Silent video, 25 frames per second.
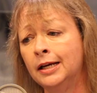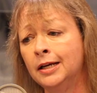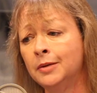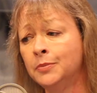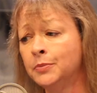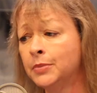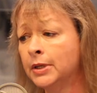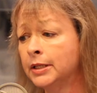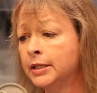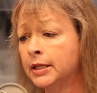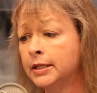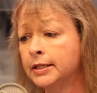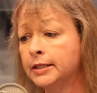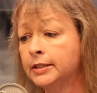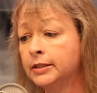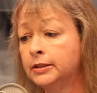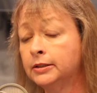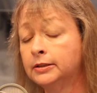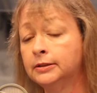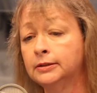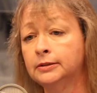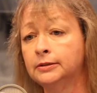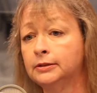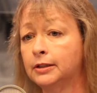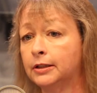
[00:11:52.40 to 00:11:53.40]
um, but they're
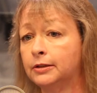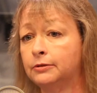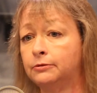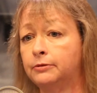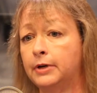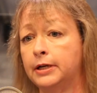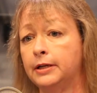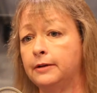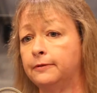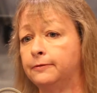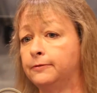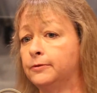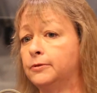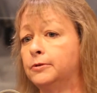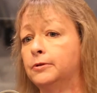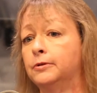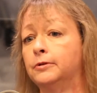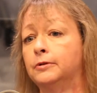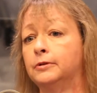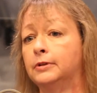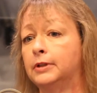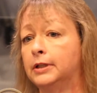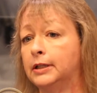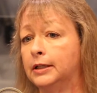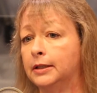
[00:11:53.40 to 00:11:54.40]
still ready
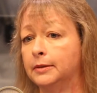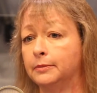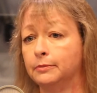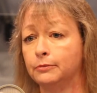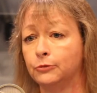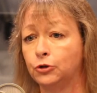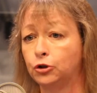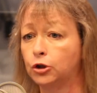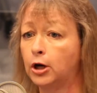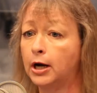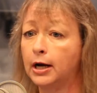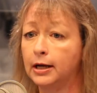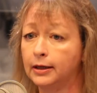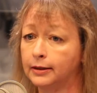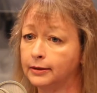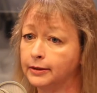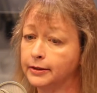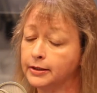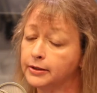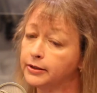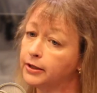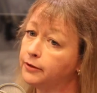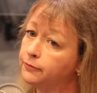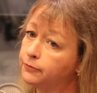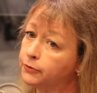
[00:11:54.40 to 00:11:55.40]
for um, trial
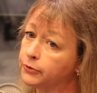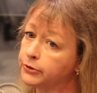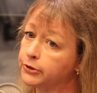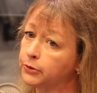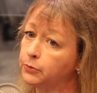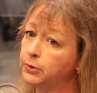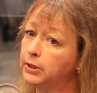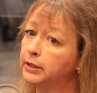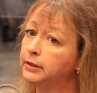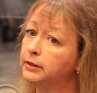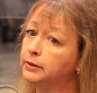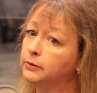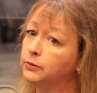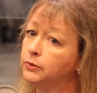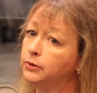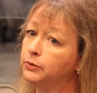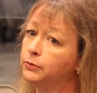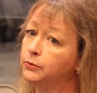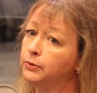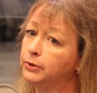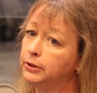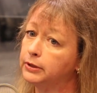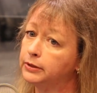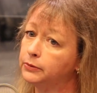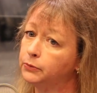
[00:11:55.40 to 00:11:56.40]
and so forth. So we'll
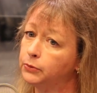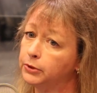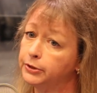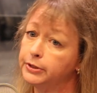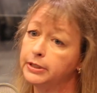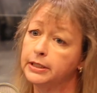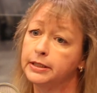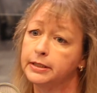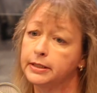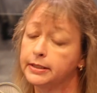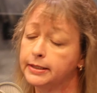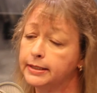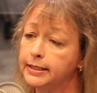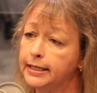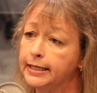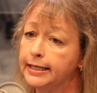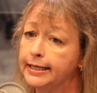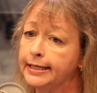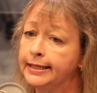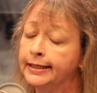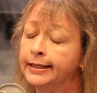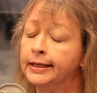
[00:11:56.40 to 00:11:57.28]
we'll we'll need to see.